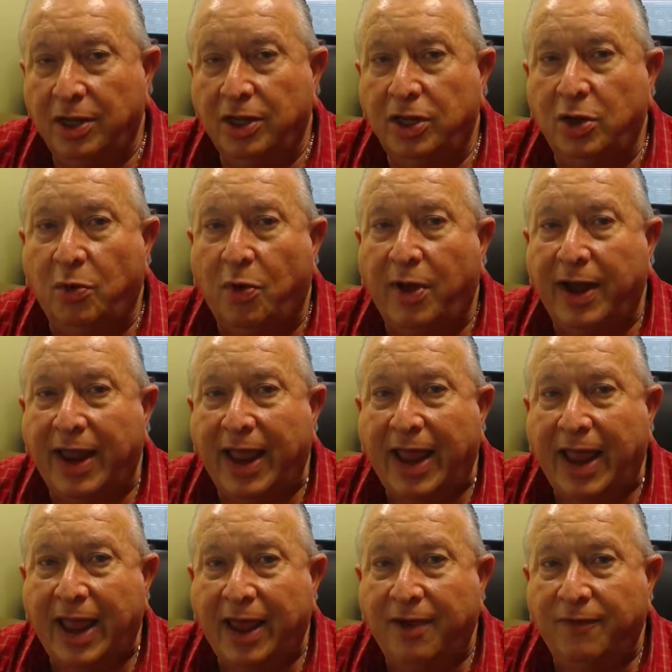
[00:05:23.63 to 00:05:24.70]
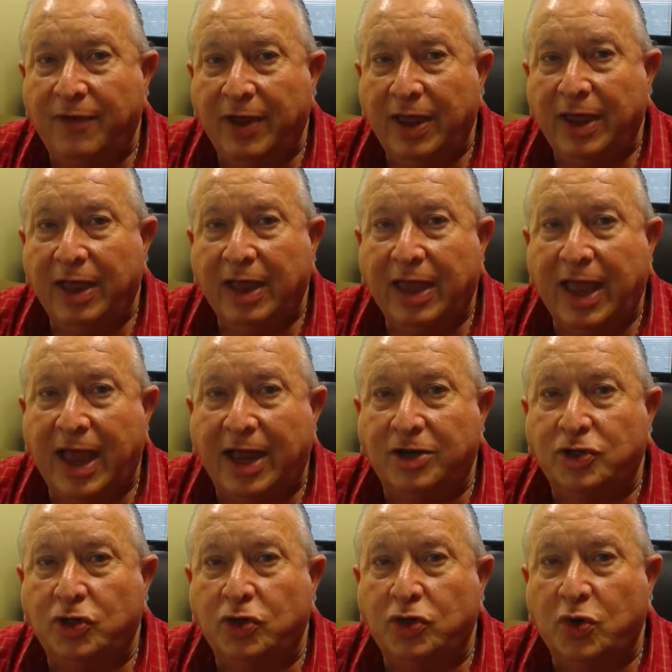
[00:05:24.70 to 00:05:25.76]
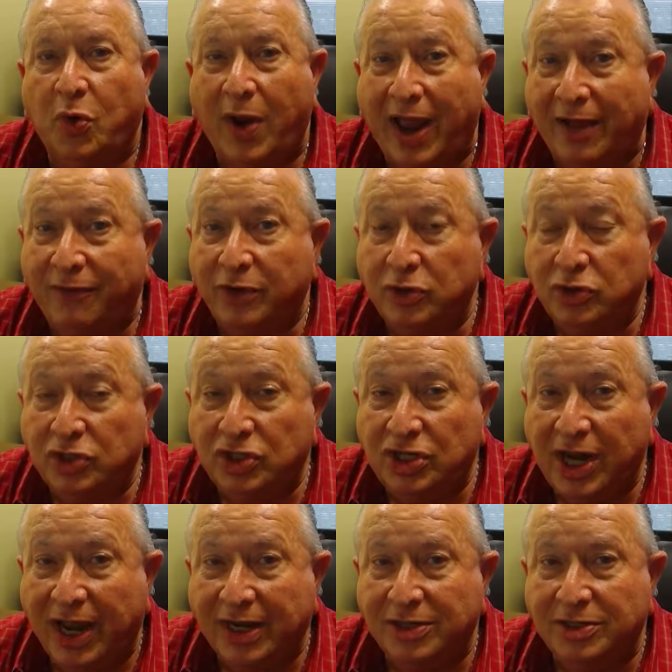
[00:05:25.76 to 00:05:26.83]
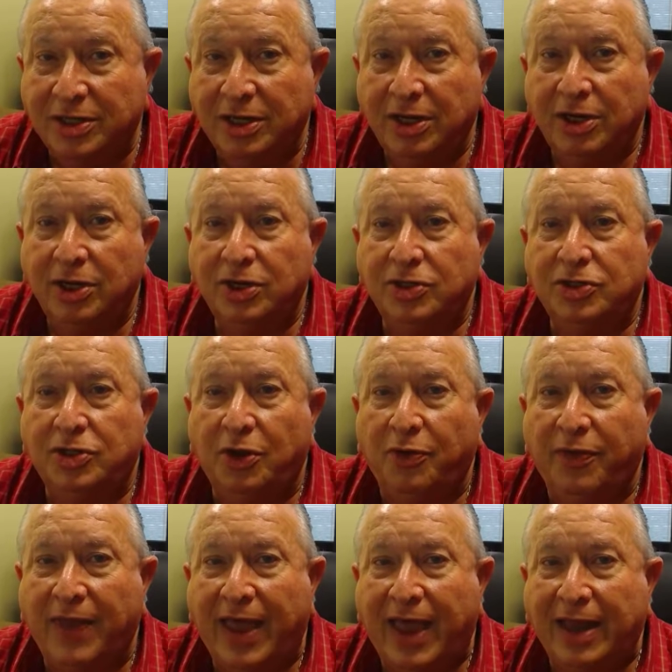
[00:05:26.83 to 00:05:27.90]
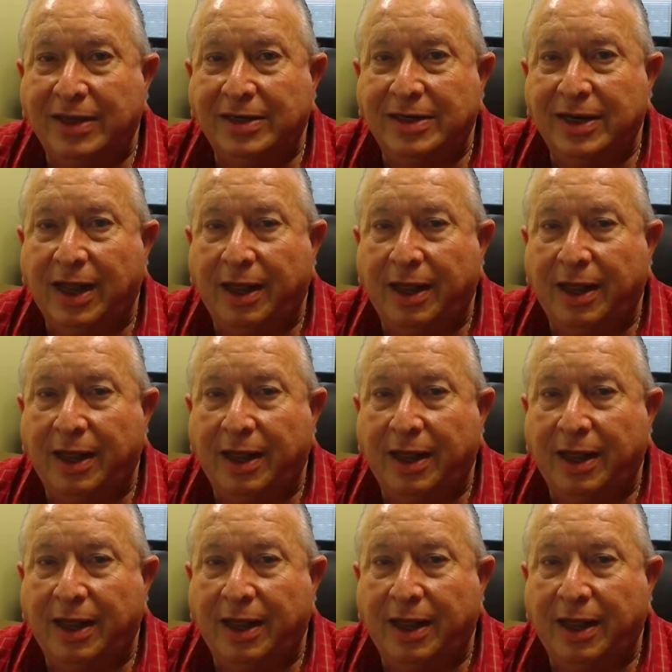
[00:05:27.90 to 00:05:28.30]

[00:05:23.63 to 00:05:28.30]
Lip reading: You want to have cash or traveler's checks so that,